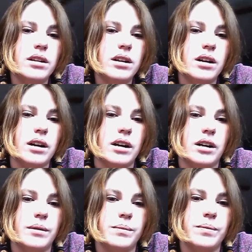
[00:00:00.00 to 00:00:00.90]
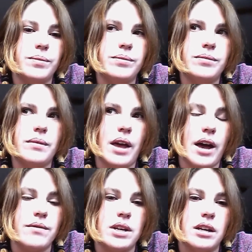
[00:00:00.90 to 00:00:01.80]

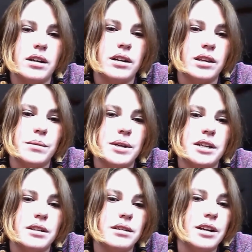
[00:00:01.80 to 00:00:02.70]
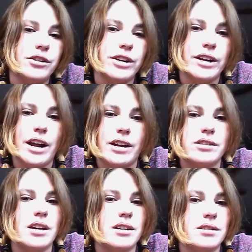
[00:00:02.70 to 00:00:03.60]
Having unlimited internet
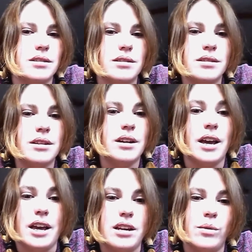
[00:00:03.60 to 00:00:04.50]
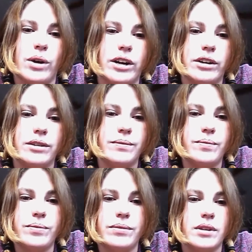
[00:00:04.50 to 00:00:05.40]
access anywhere
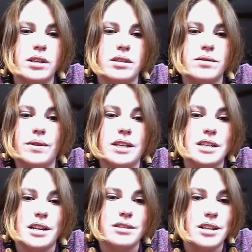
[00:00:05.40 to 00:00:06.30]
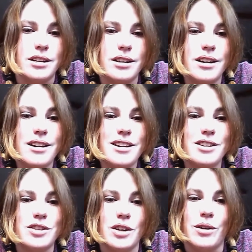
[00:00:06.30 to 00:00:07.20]
is fantastic.
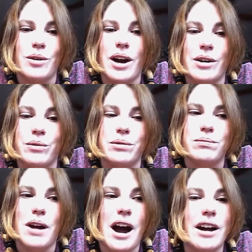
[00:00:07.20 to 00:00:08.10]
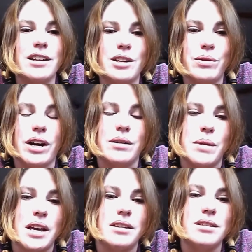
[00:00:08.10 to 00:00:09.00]
So I highly
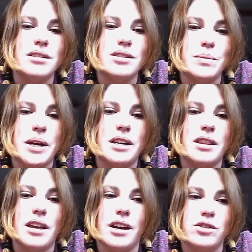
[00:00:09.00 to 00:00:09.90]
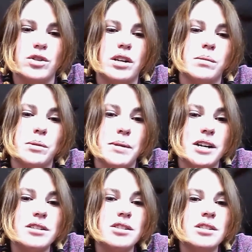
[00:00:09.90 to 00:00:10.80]
recommend spending the extra couple
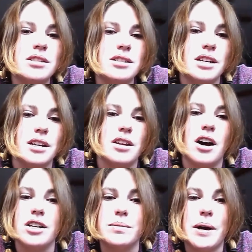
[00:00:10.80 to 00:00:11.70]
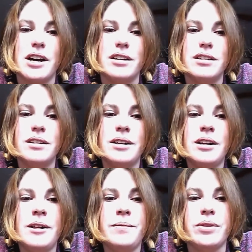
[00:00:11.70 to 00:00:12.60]
bucks to the hotspot.
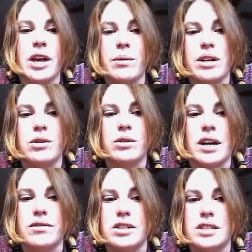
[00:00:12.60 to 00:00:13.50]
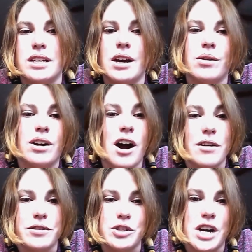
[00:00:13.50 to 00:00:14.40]
That way you don't have to seek out a coffee
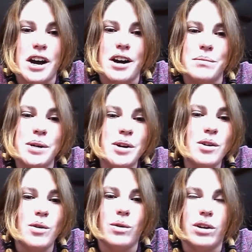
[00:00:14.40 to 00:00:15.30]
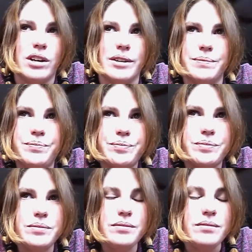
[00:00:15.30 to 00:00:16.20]
shop or
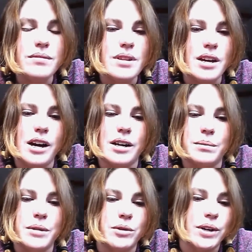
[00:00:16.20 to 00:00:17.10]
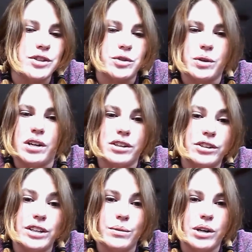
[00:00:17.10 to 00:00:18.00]
a restaurant or
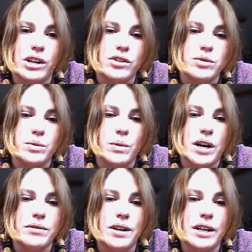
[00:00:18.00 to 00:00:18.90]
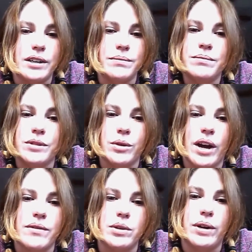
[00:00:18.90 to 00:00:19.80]
anywhere else with Wi-Fi. You have
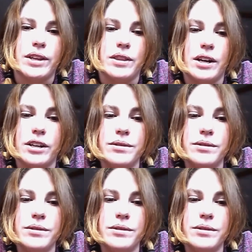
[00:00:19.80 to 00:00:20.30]
it right there.